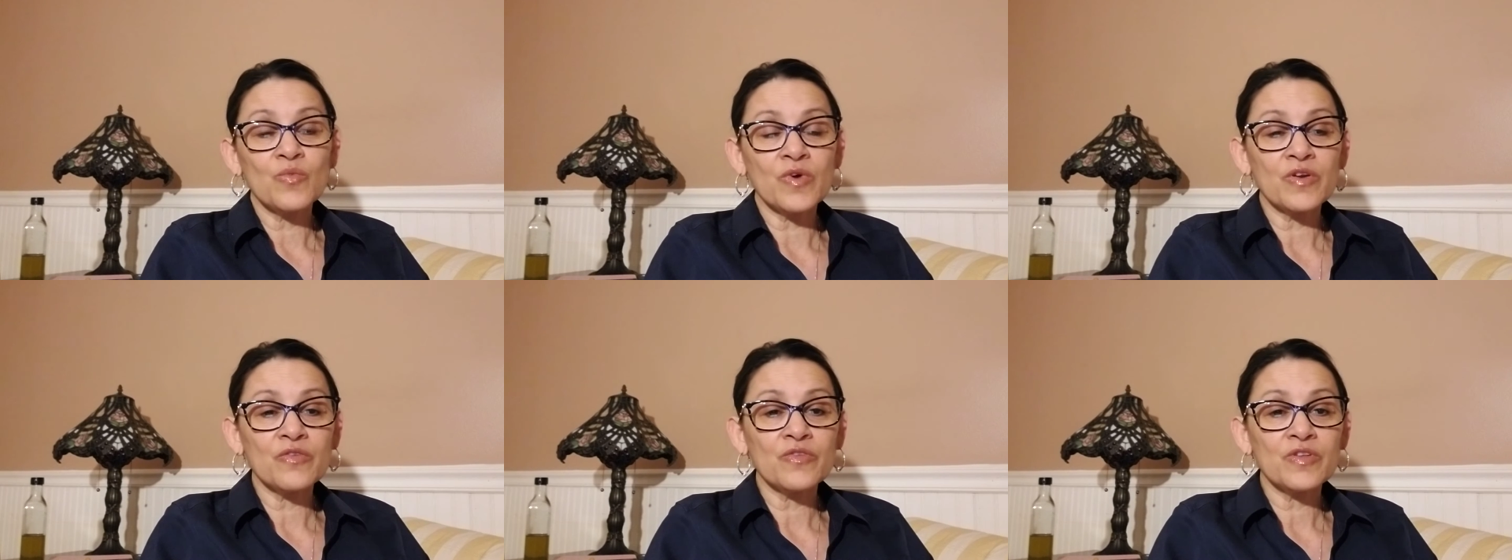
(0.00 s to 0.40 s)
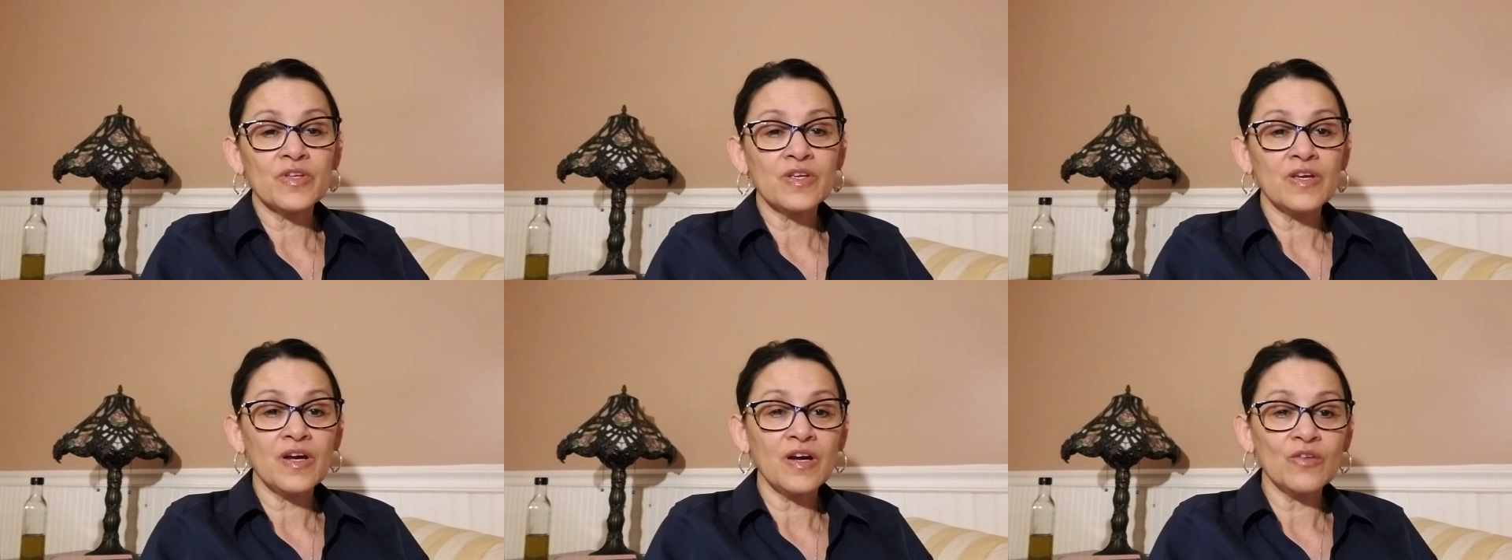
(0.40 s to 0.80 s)
one of
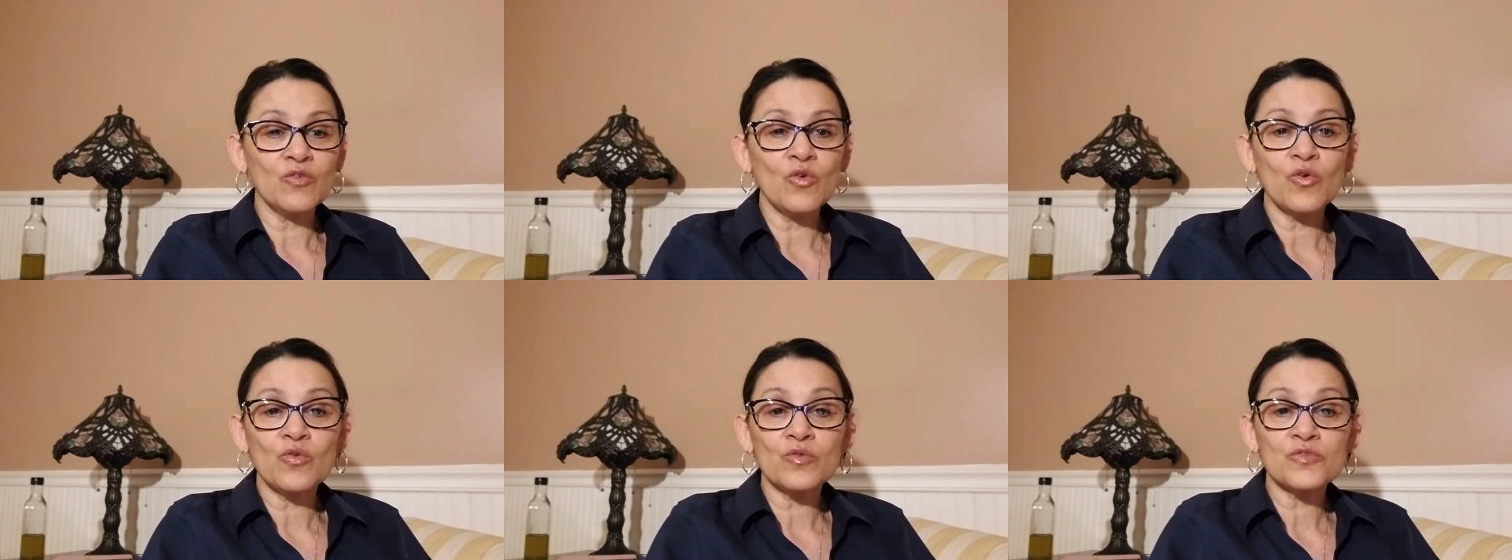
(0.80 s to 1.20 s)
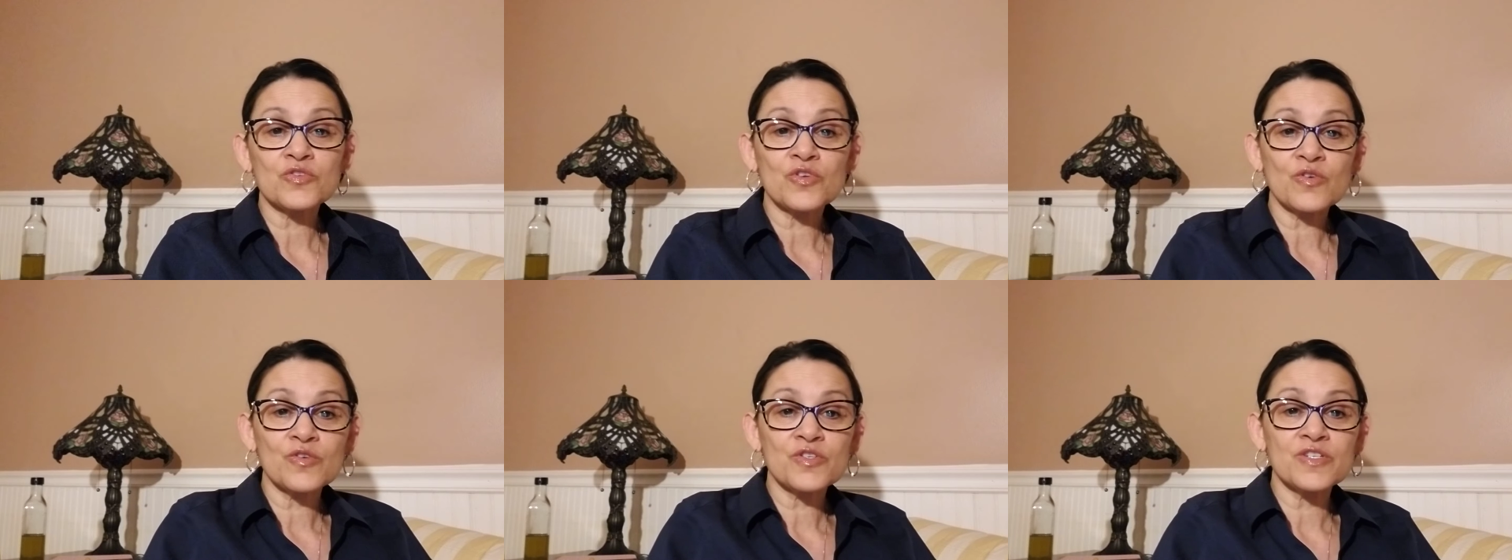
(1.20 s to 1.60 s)
the local
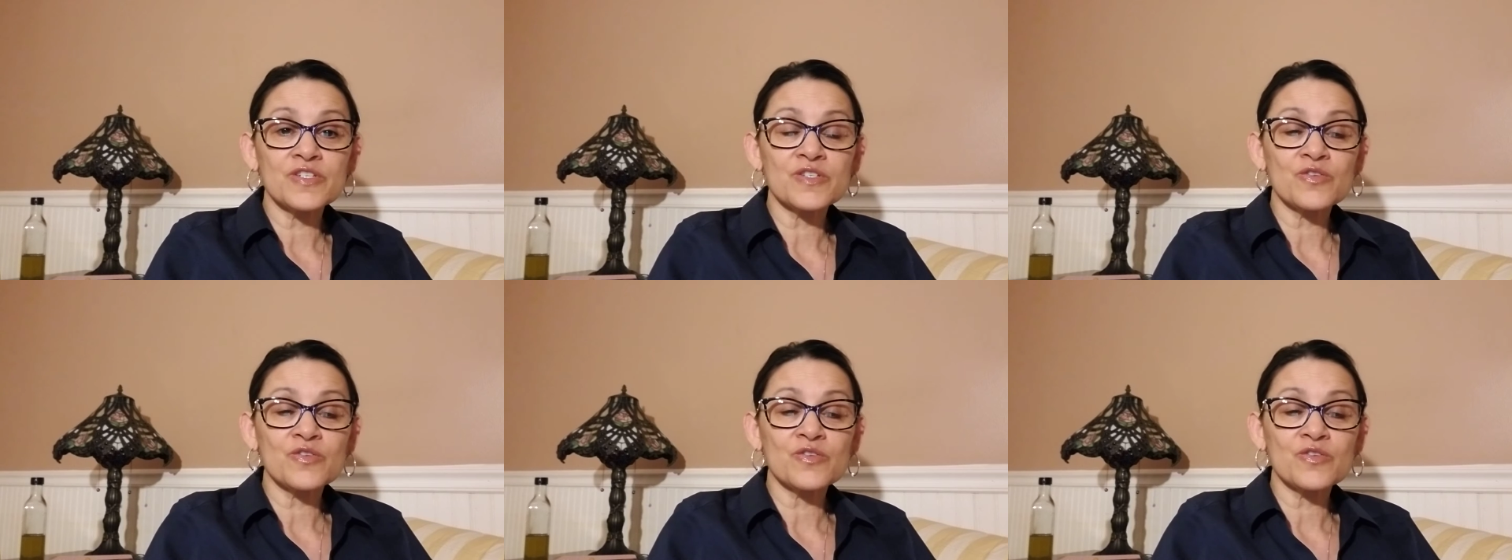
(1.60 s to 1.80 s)
churches.